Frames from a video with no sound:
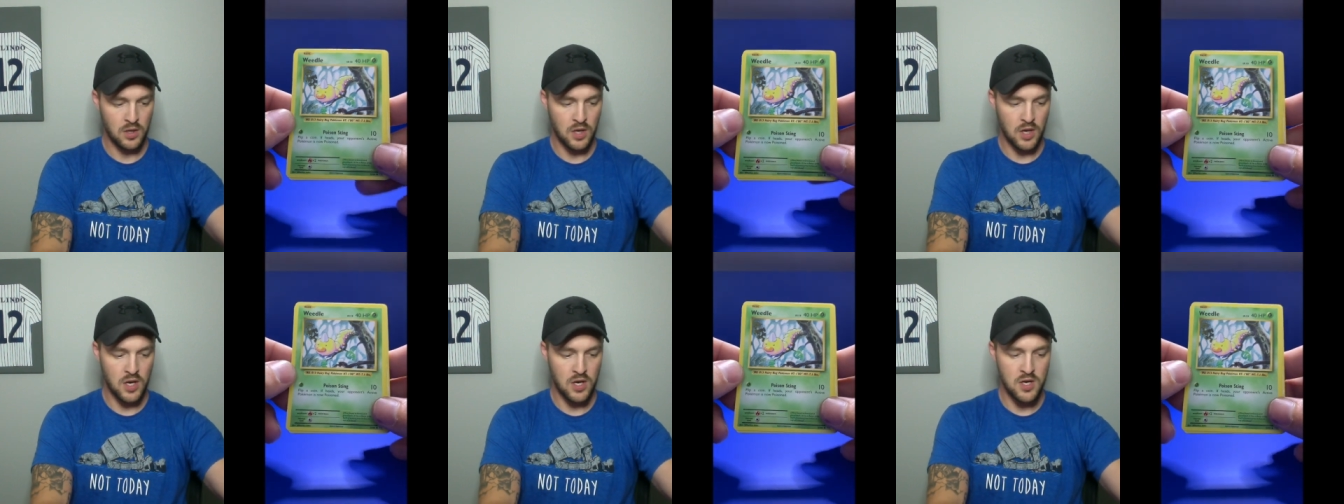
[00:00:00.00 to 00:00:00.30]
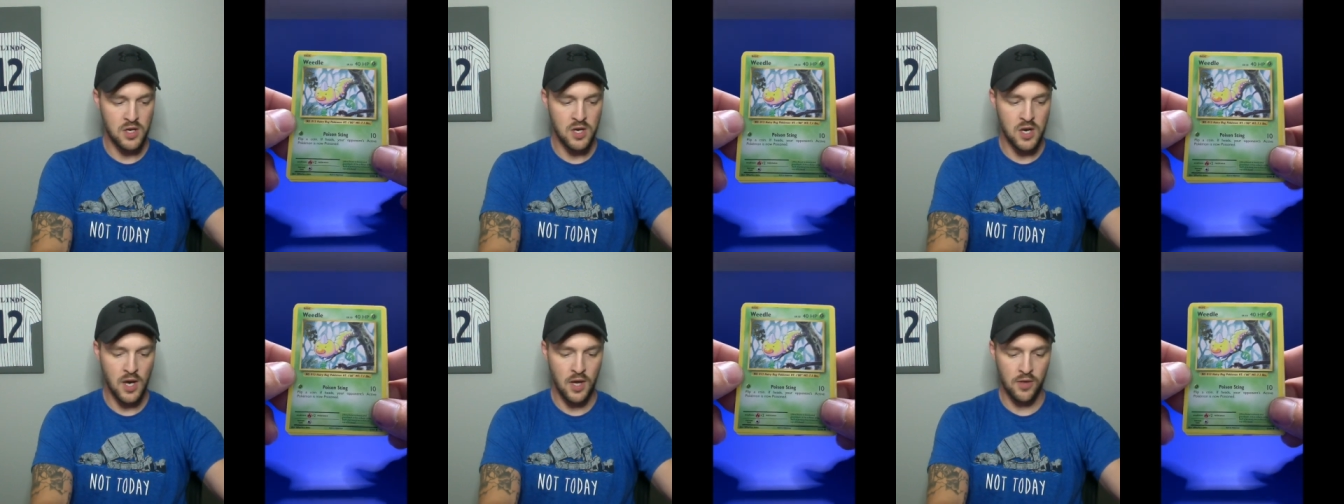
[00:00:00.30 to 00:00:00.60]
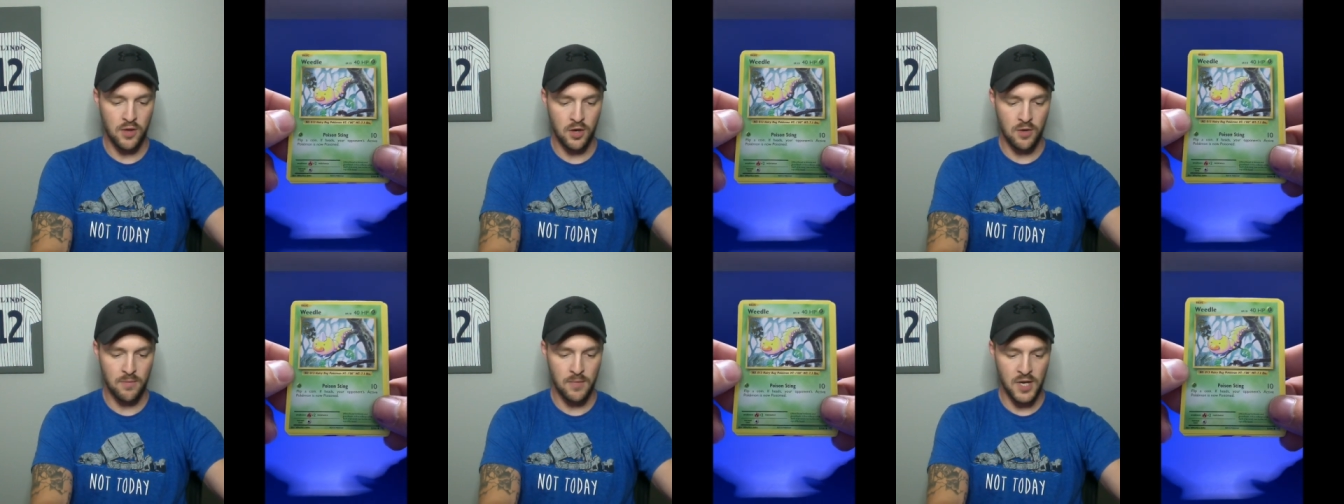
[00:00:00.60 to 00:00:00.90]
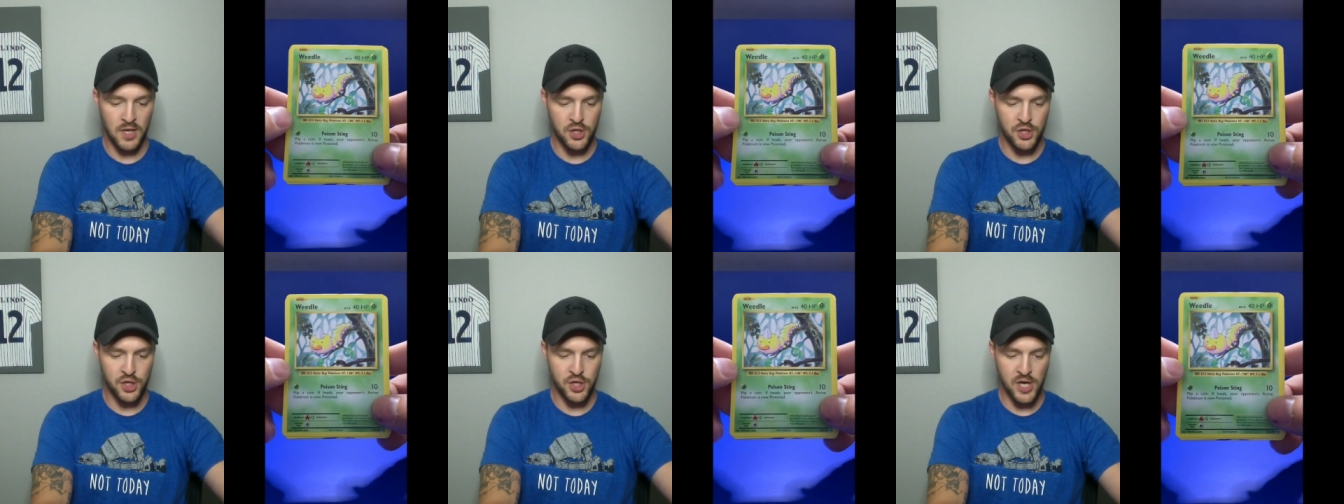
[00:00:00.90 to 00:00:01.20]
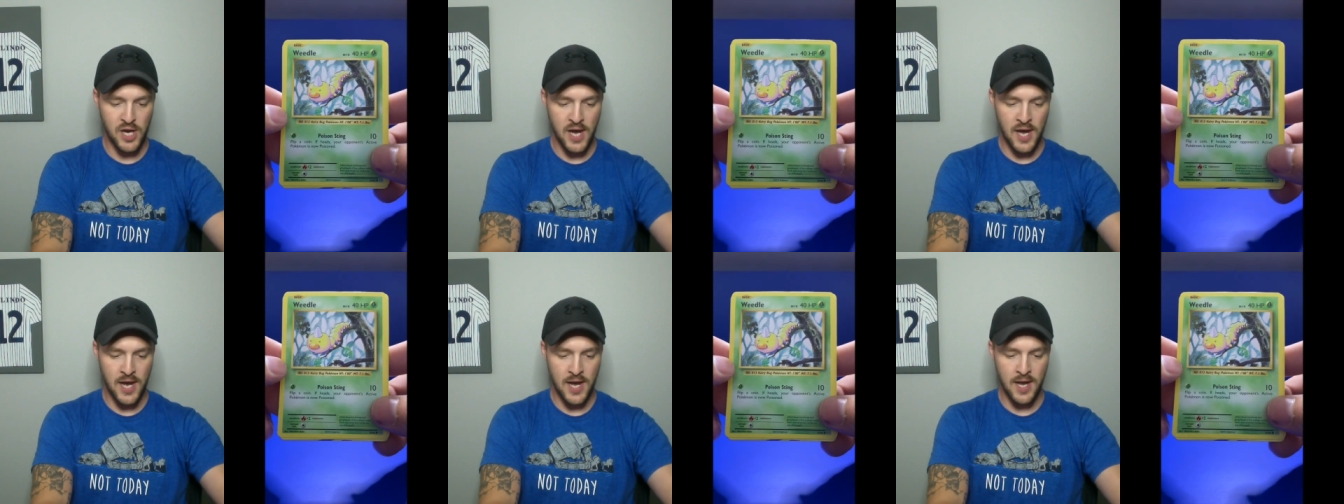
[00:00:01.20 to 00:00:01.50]
Another
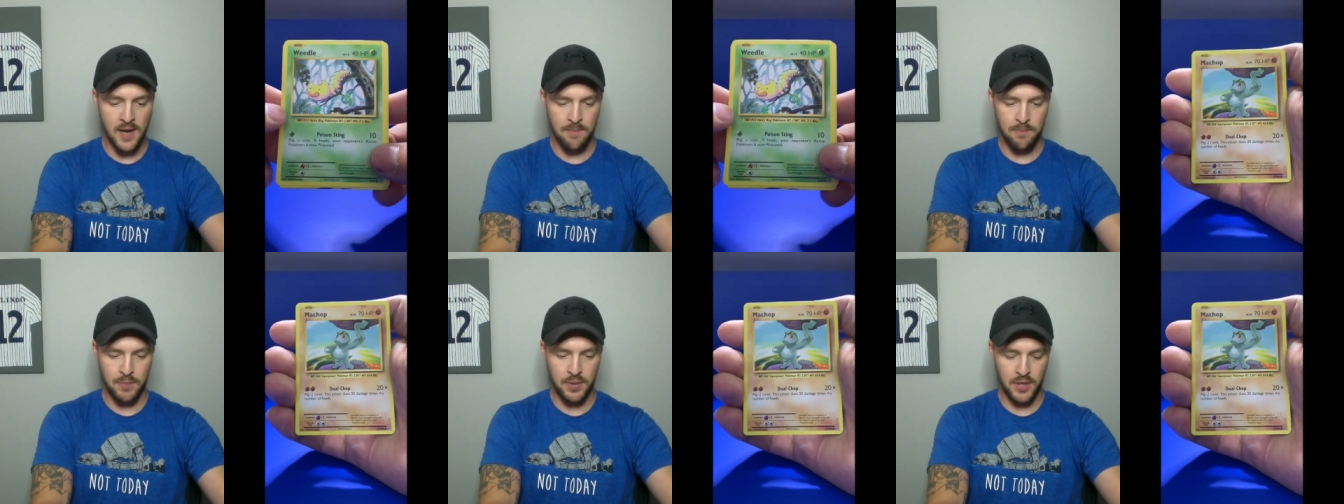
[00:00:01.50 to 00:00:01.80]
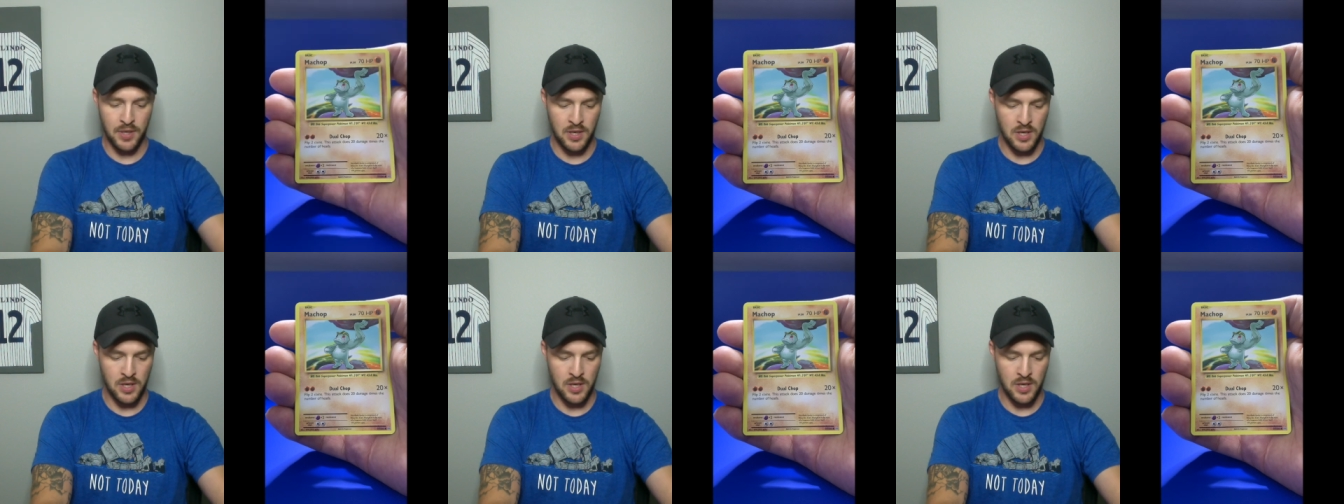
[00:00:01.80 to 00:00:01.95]
Machop.